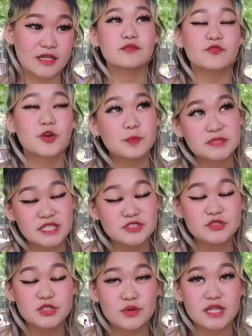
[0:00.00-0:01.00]
For
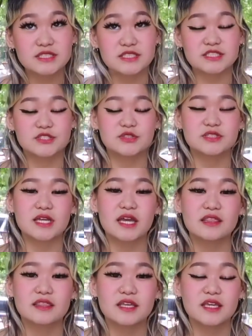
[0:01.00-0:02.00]
potential UIC students,
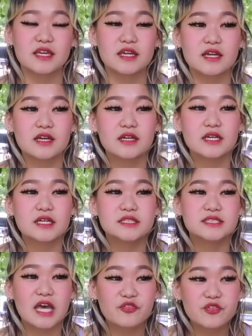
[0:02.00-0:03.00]
I think
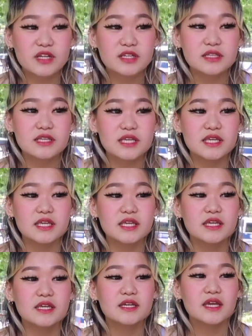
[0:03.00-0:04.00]

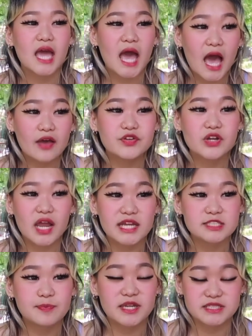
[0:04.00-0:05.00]
definitely have your
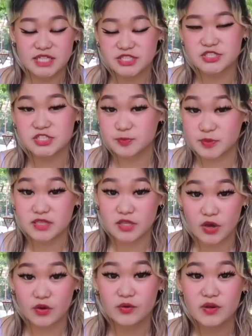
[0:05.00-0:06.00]
expectations be
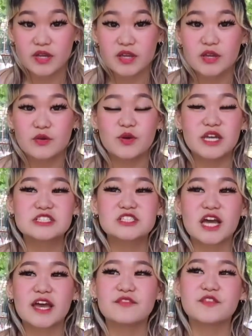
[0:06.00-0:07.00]
low, which
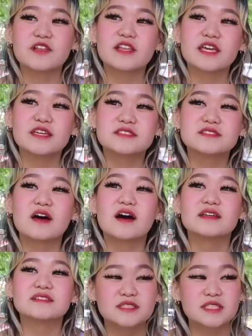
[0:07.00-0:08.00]
I feel like is
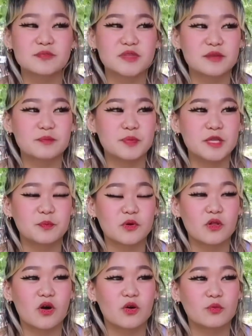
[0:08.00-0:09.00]
not something people
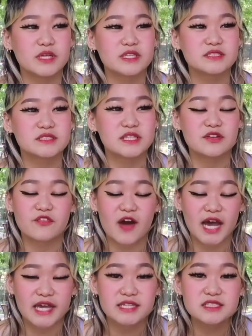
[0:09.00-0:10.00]
always
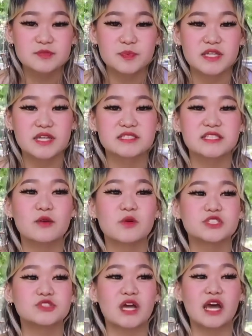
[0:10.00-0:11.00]
advise because they
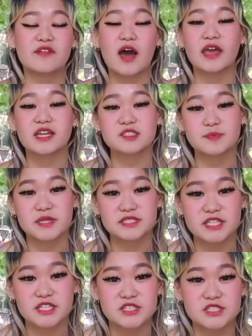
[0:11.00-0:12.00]
want you to have high
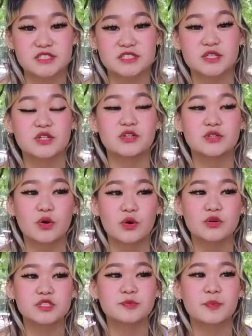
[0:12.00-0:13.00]
expectations and good
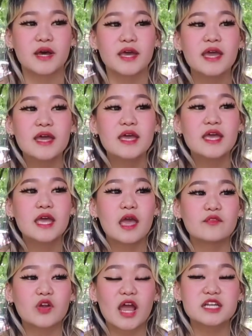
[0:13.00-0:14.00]
goals. But
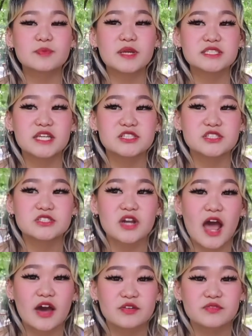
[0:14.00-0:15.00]
if your expectations are
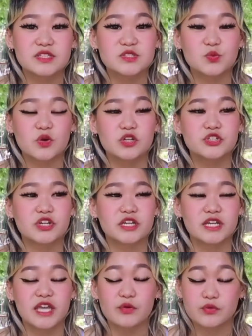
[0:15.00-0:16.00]
out of this world, you're
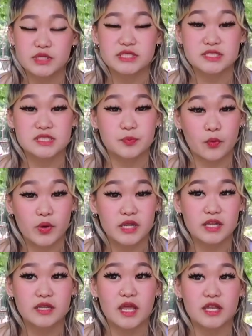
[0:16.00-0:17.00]
going to get really
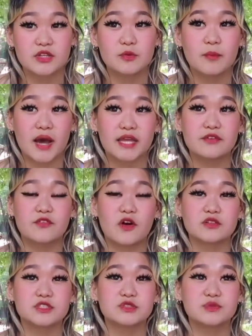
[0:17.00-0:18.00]
disappointed and you might
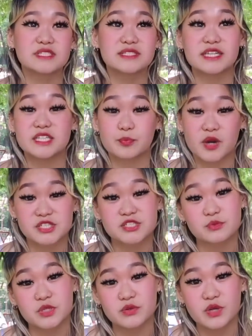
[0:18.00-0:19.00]
fall into a slight
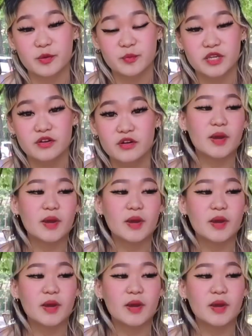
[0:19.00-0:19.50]
depression when you come here.